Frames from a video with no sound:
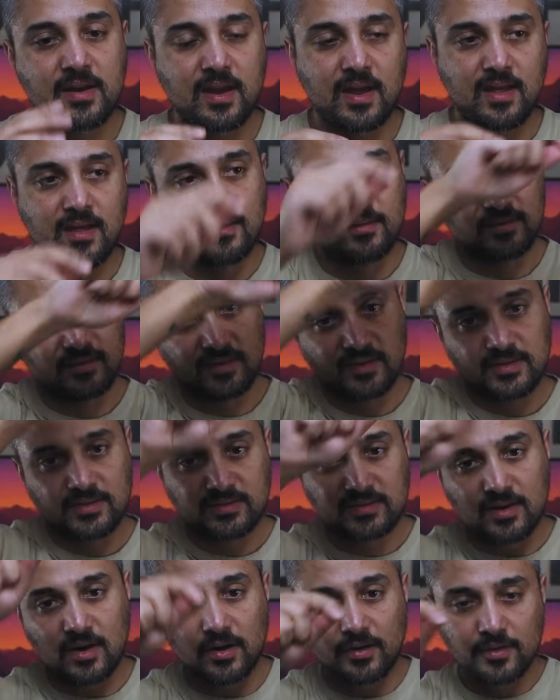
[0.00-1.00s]
and
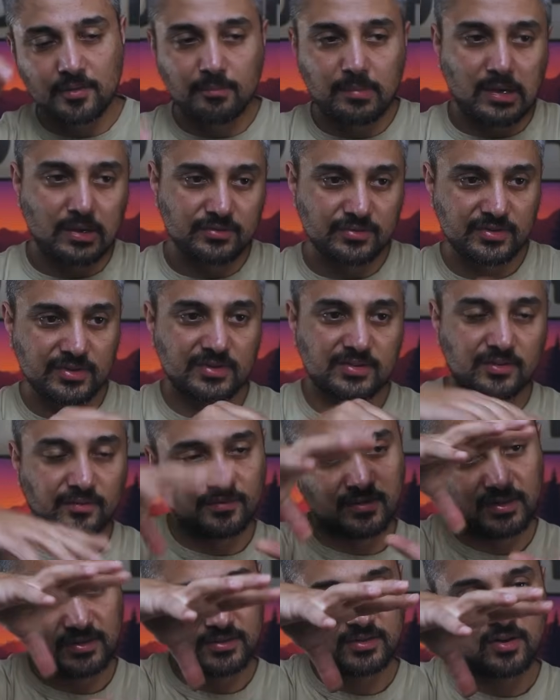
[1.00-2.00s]
these are the boundaries
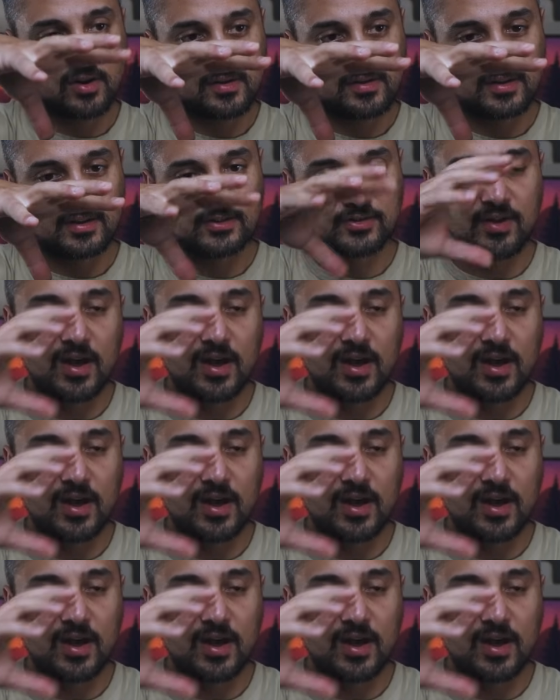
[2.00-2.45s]
of this context.